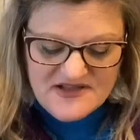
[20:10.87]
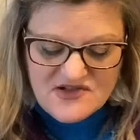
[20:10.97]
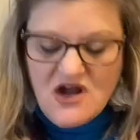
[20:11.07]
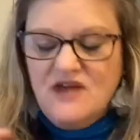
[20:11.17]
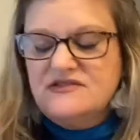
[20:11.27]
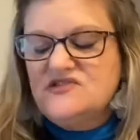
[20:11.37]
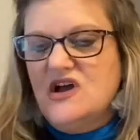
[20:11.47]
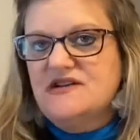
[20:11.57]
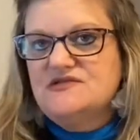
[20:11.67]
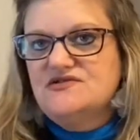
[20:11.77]
all the
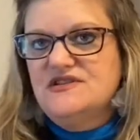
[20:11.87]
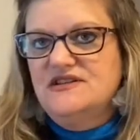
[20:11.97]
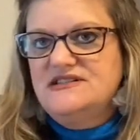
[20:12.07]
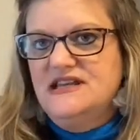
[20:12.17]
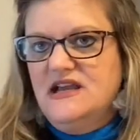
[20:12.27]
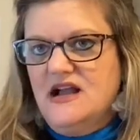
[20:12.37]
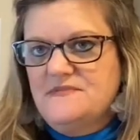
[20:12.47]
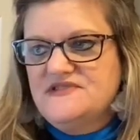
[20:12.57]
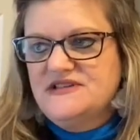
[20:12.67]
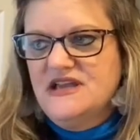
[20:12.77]
saucers and the
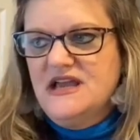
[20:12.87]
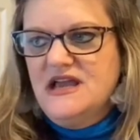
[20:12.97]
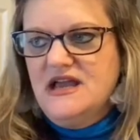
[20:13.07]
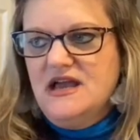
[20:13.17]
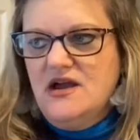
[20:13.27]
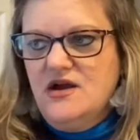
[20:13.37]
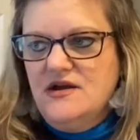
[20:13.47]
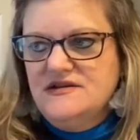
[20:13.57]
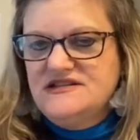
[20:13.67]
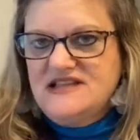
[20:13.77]
teacups
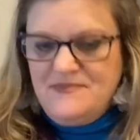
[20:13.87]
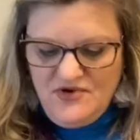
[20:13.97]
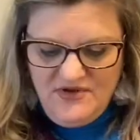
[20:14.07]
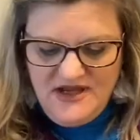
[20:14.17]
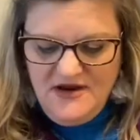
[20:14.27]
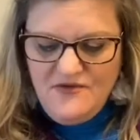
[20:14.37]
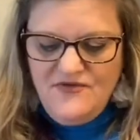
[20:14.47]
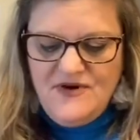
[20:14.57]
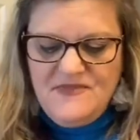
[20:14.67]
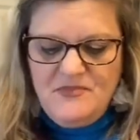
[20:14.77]
separately
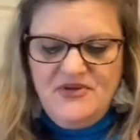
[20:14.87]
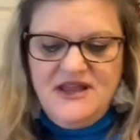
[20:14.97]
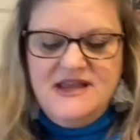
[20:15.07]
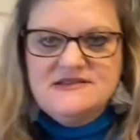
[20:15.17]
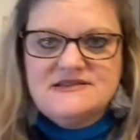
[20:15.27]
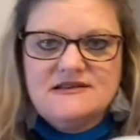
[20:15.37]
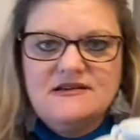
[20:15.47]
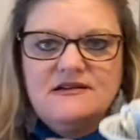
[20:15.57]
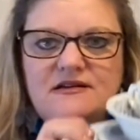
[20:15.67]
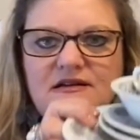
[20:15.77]
from the plates,
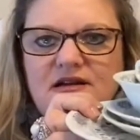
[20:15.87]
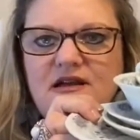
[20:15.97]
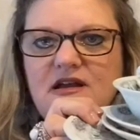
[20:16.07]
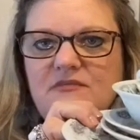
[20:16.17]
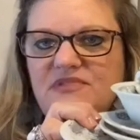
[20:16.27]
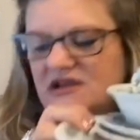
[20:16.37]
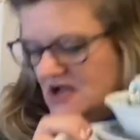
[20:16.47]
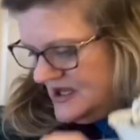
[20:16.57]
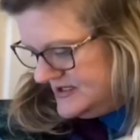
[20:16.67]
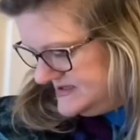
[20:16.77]

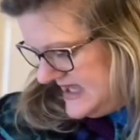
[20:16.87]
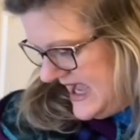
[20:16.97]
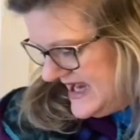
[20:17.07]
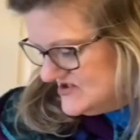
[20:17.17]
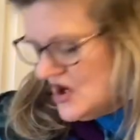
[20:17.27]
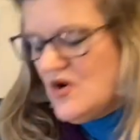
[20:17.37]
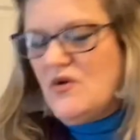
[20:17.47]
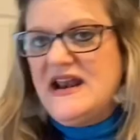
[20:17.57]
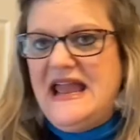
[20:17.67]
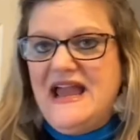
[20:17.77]
because I don't
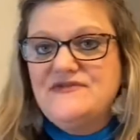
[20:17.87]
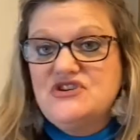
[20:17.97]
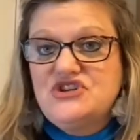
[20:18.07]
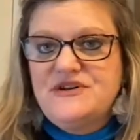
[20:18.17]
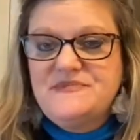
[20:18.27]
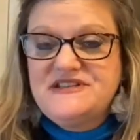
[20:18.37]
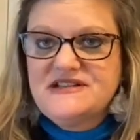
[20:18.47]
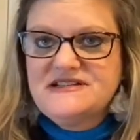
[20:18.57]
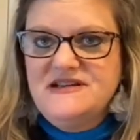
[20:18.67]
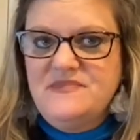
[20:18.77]
want to have to ship
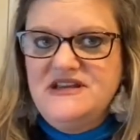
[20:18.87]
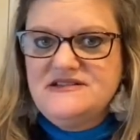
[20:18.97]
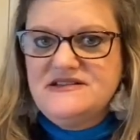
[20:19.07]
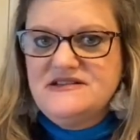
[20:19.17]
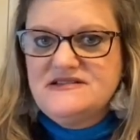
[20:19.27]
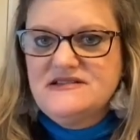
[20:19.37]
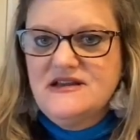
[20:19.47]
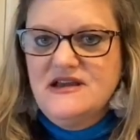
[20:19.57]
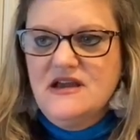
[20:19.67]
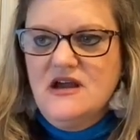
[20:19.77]
60 pieces.
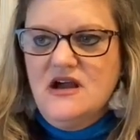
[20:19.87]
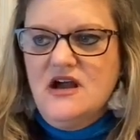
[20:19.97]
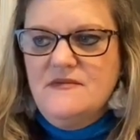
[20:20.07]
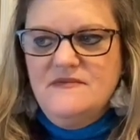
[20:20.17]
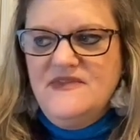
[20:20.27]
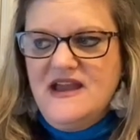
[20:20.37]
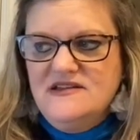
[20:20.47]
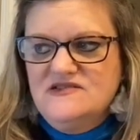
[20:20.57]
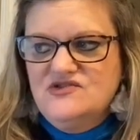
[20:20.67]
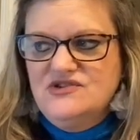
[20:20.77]

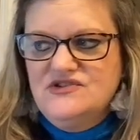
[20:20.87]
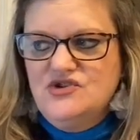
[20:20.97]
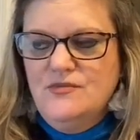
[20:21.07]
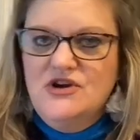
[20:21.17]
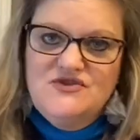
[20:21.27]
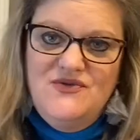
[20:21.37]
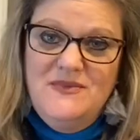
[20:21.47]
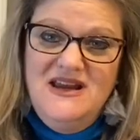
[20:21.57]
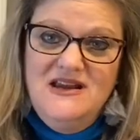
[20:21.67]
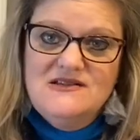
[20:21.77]
That's just too much for
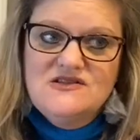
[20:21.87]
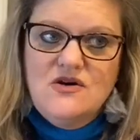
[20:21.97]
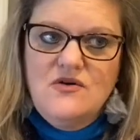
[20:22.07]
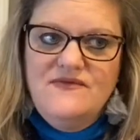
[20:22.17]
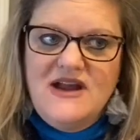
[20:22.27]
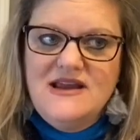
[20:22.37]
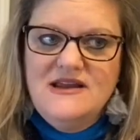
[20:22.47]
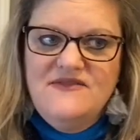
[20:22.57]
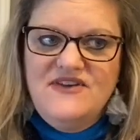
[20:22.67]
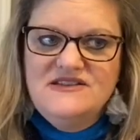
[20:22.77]
me. So if
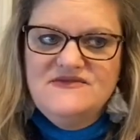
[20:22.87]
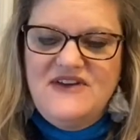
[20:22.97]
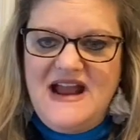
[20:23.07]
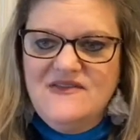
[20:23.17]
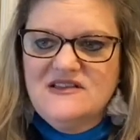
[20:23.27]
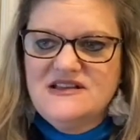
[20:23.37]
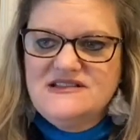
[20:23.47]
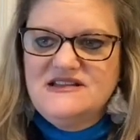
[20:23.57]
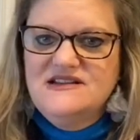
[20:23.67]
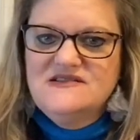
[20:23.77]
I divide the
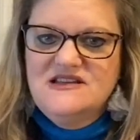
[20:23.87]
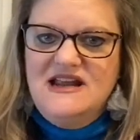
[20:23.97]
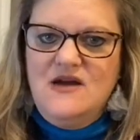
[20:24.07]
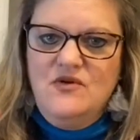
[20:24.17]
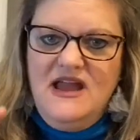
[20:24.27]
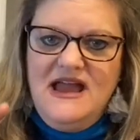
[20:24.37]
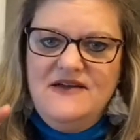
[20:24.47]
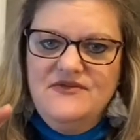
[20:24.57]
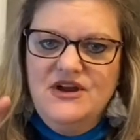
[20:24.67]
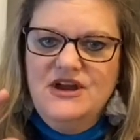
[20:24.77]
listings, then I don't
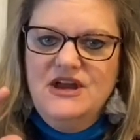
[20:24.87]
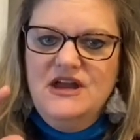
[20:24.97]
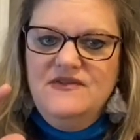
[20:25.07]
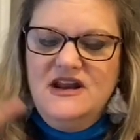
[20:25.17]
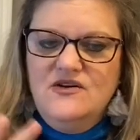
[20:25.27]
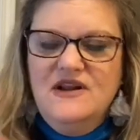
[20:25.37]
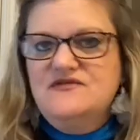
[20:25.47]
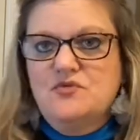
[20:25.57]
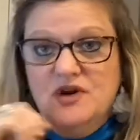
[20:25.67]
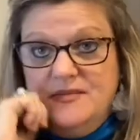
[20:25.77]
have to
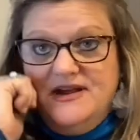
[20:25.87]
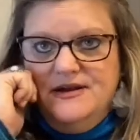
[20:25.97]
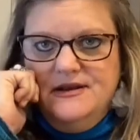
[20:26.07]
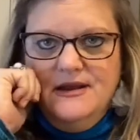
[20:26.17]
worry about it.